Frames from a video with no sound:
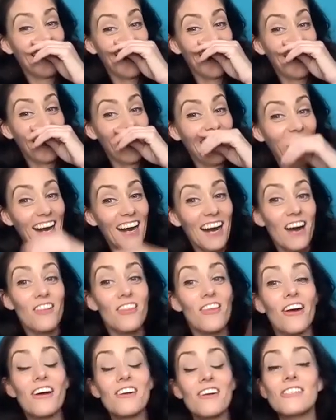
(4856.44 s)
there
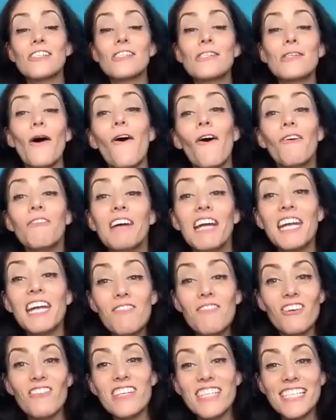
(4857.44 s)
are so many
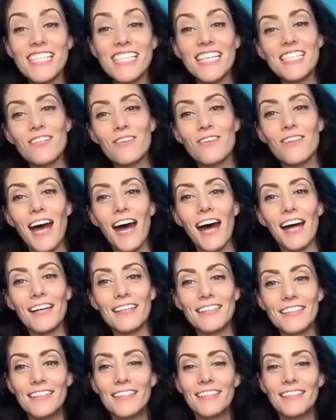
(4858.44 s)
movies that do that.